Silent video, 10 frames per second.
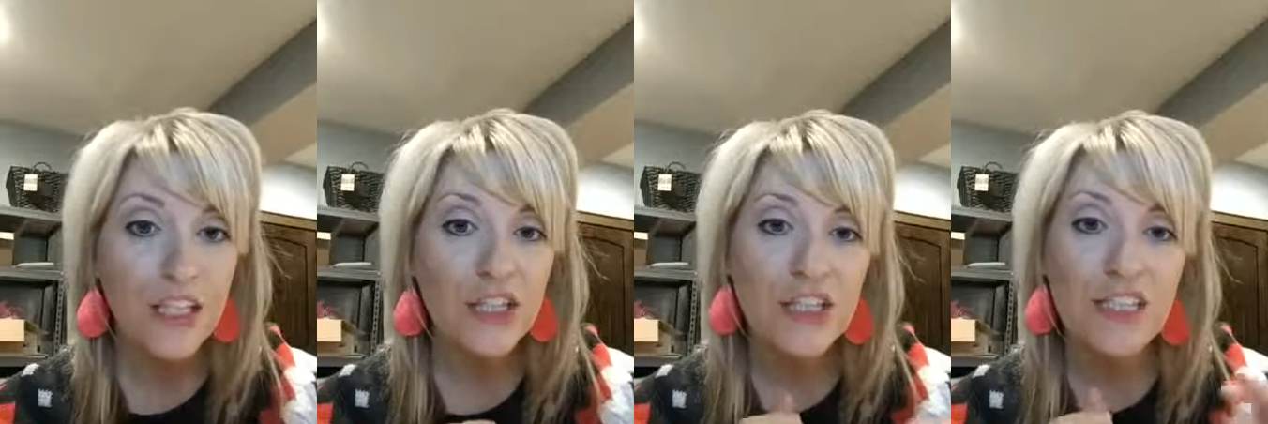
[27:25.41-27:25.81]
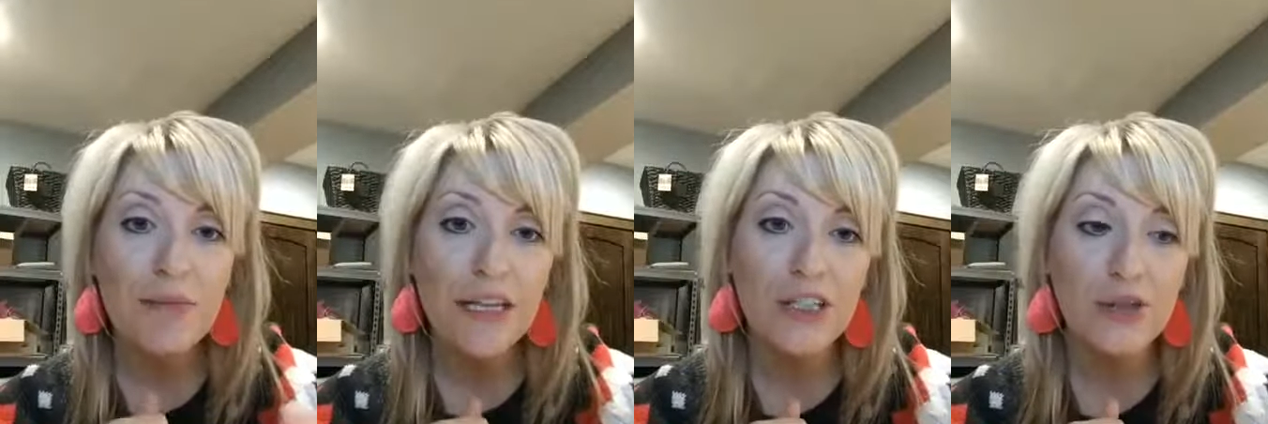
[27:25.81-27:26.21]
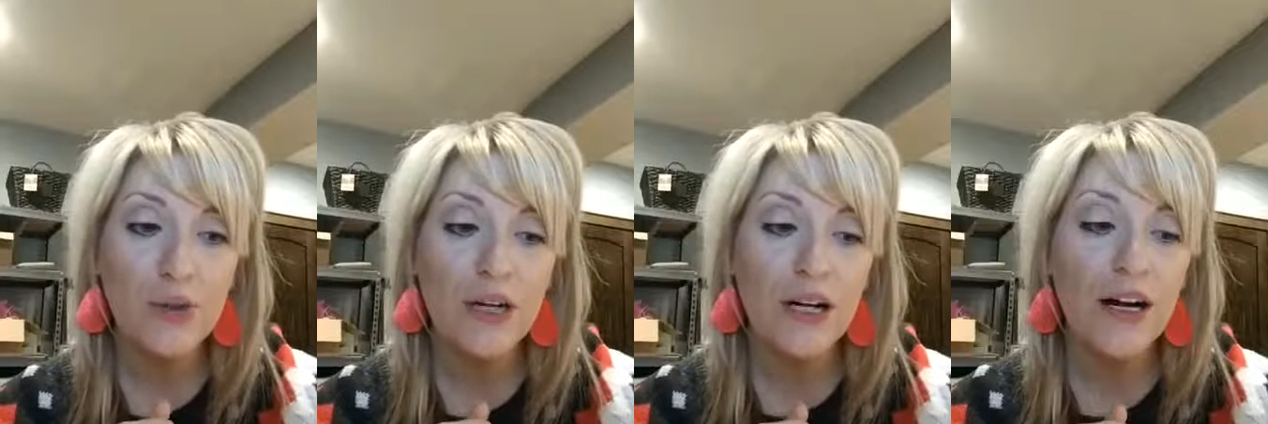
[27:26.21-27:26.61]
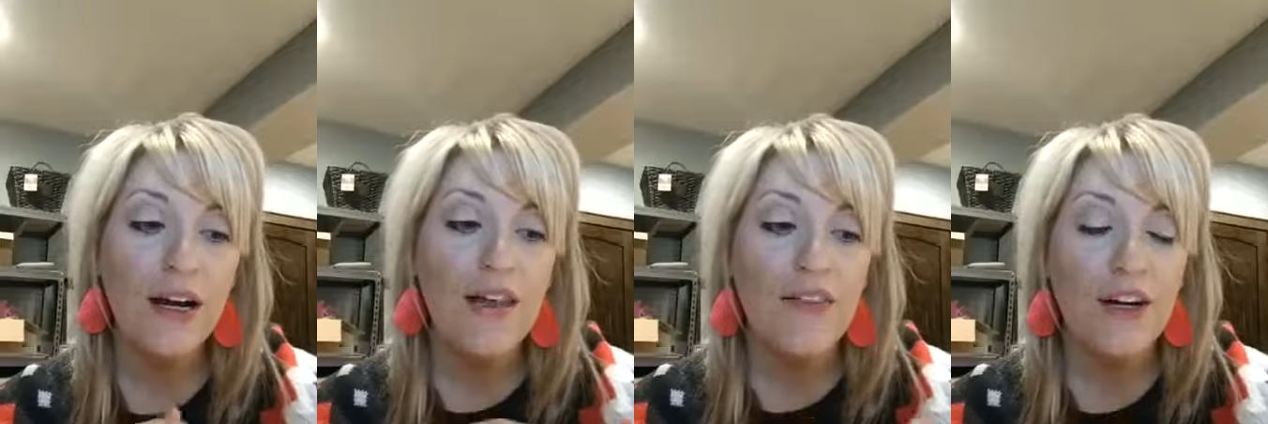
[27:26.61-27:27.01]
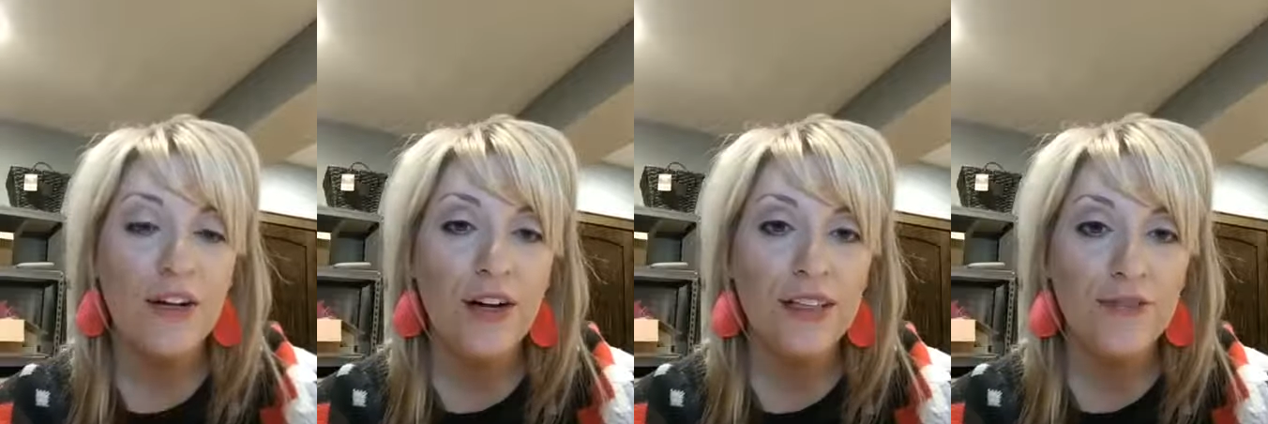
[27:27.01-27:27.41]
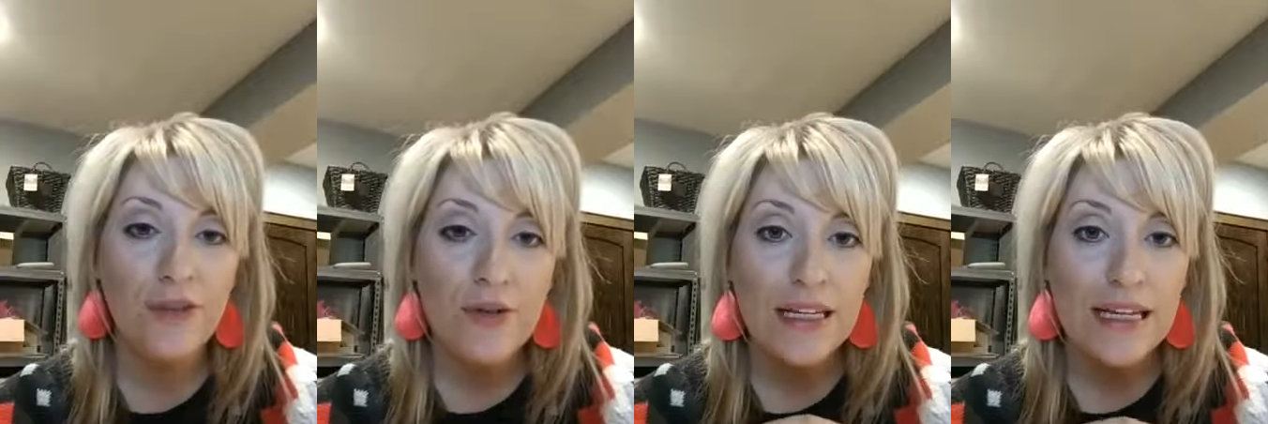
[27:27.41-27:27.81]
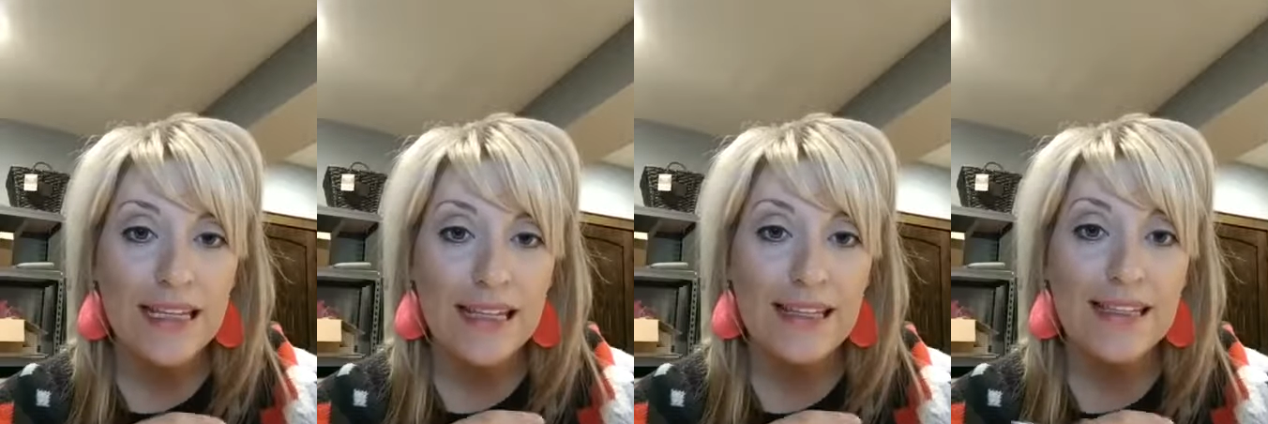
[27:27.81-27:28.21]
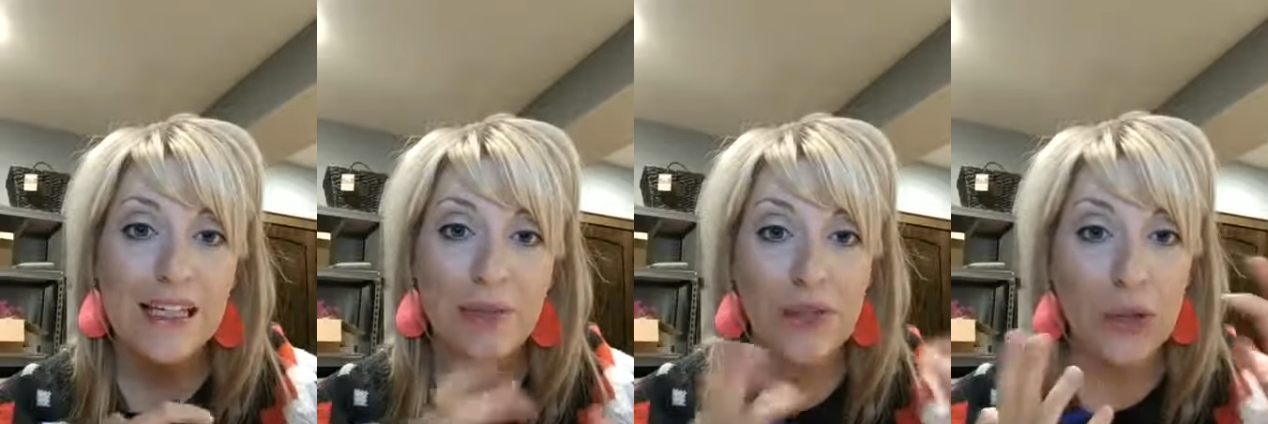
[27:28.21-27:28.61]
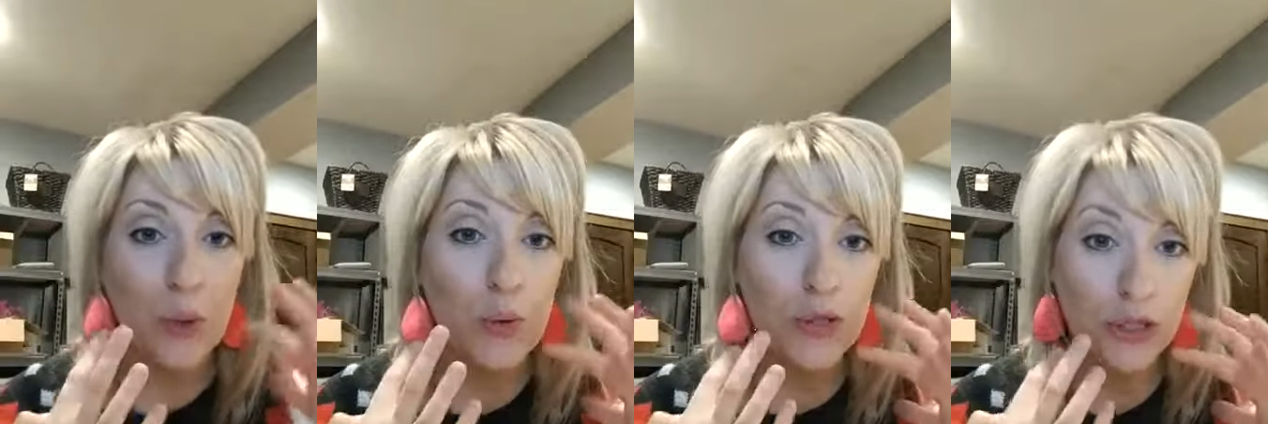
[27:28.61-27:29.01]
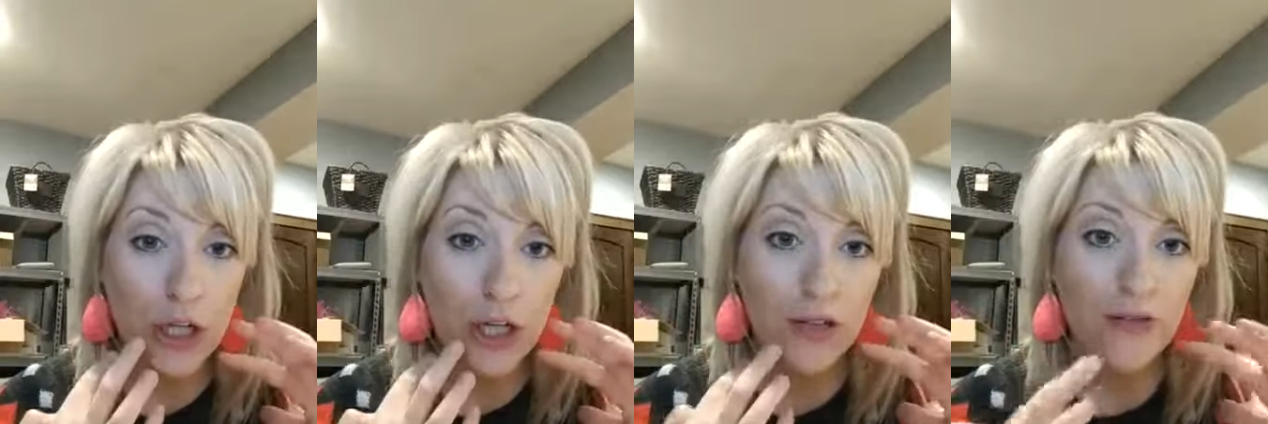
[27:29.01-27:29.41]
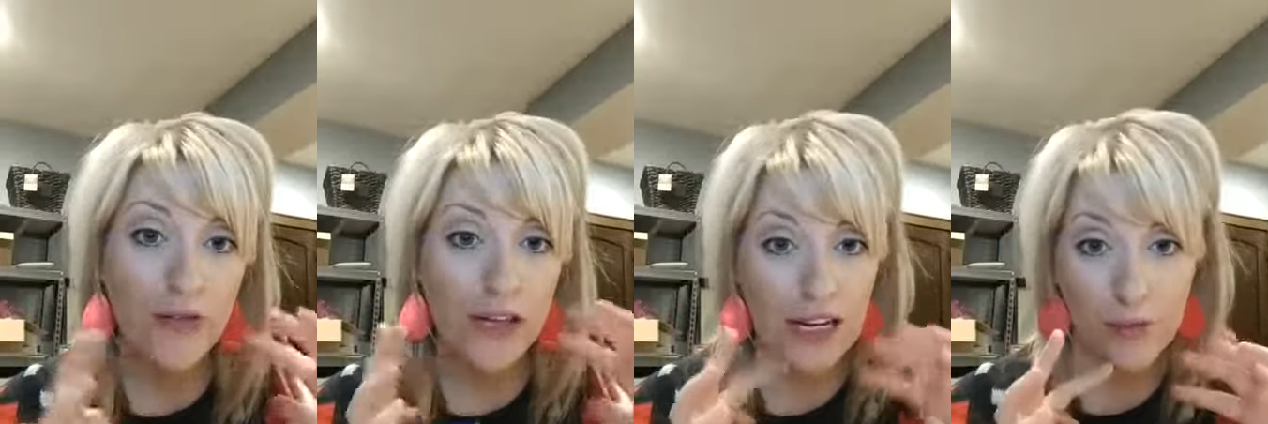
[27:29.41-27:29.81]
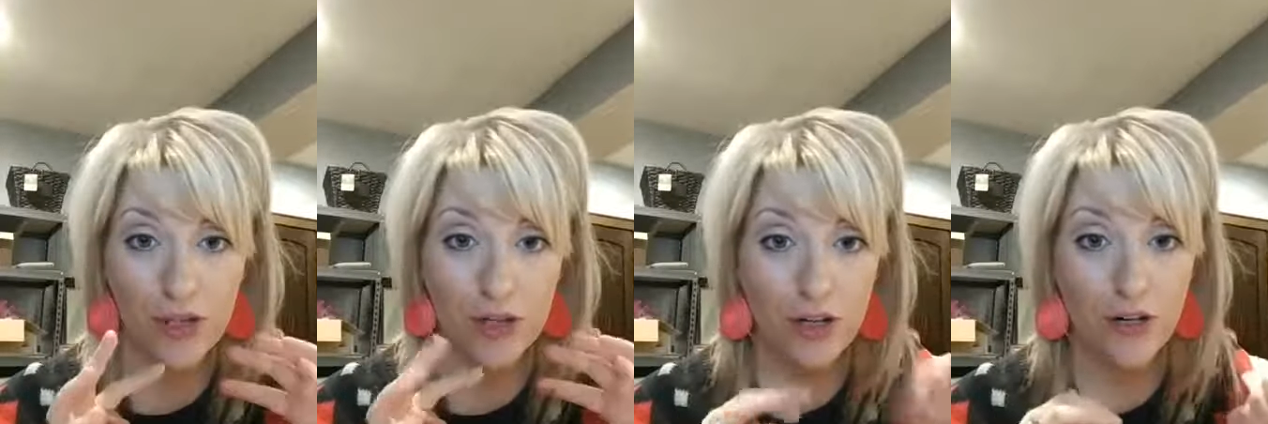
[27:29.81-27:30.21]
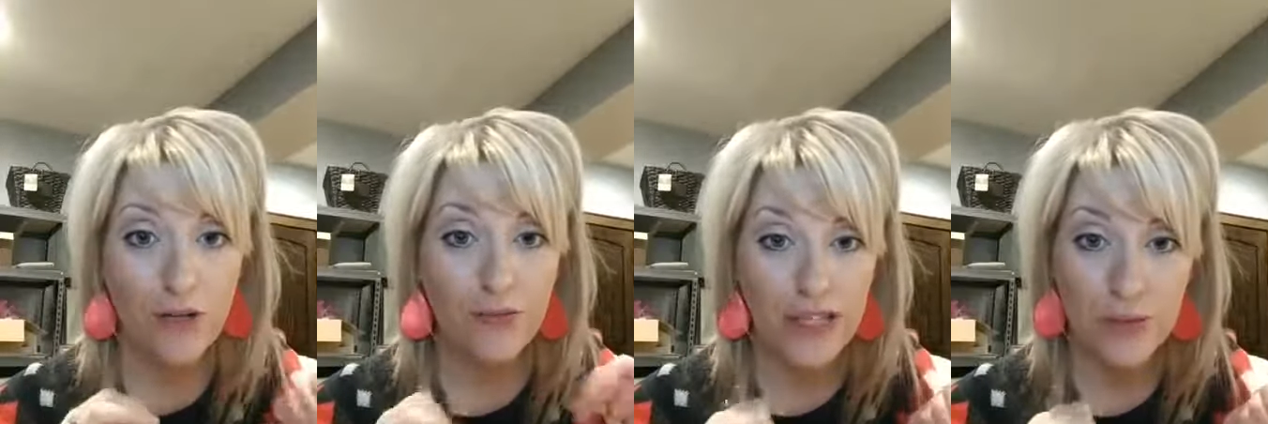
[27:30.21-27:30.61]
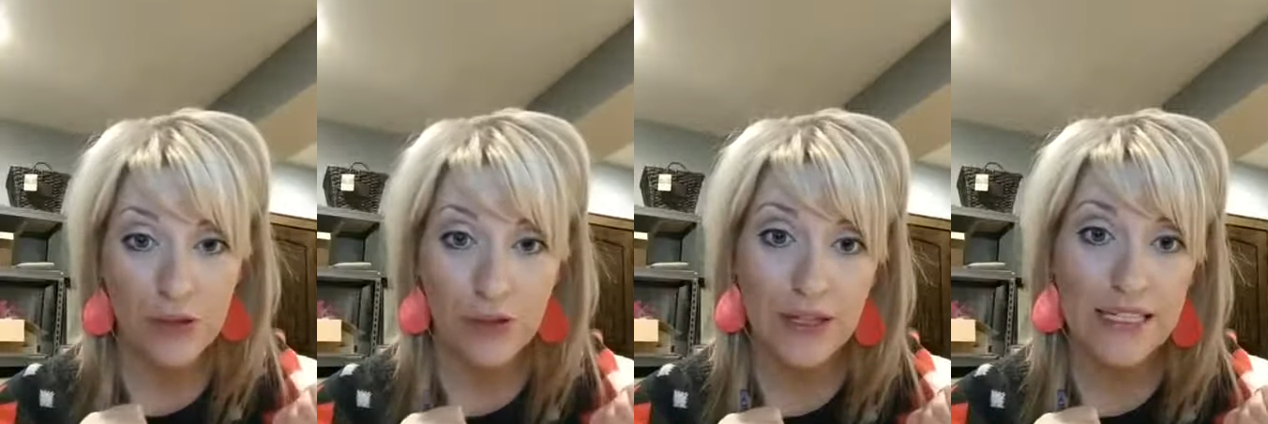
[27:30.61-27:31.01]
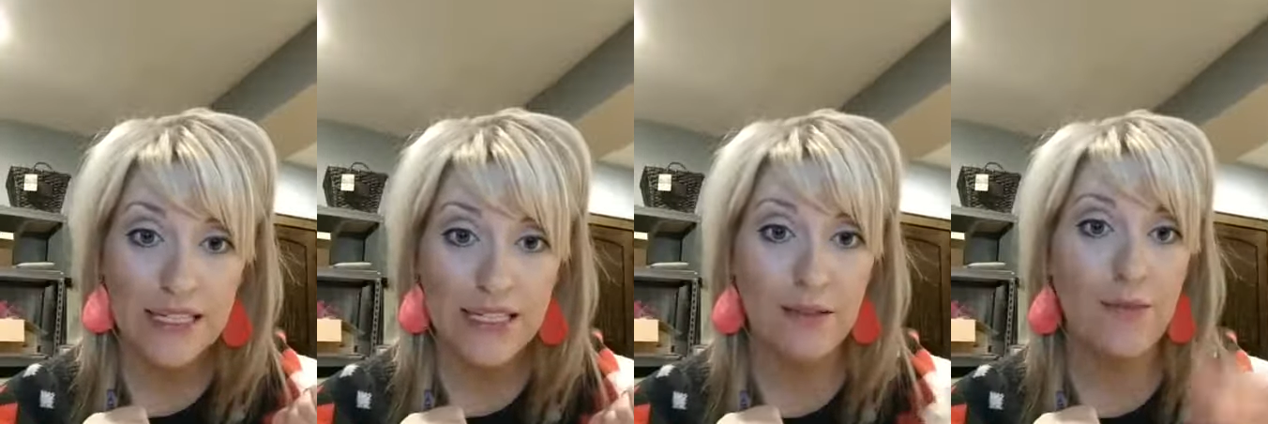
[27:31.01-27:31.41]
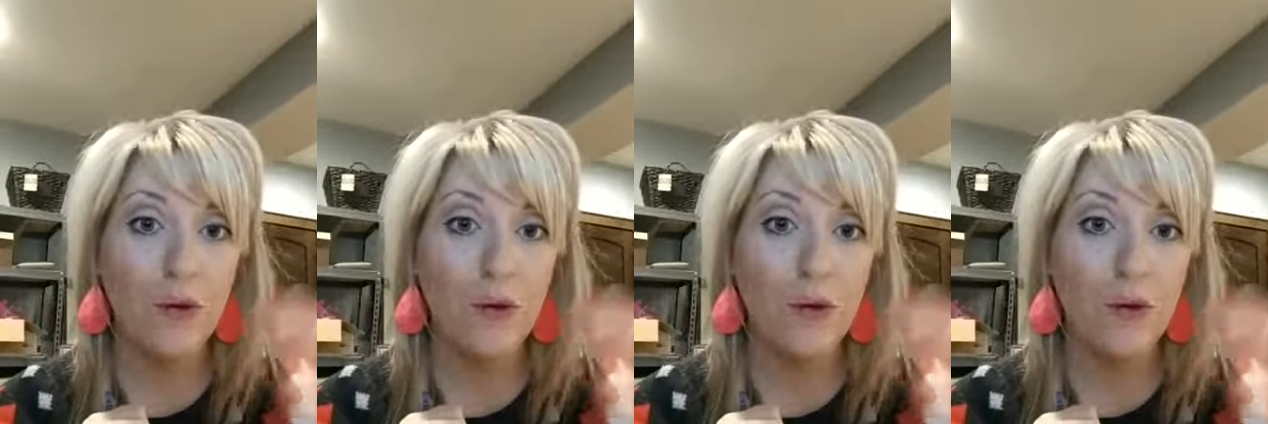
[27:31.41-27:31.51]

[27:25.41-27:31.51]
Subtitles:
just to make sure that you're not diffusing anything that's going to be too strong for an immature respiratory system.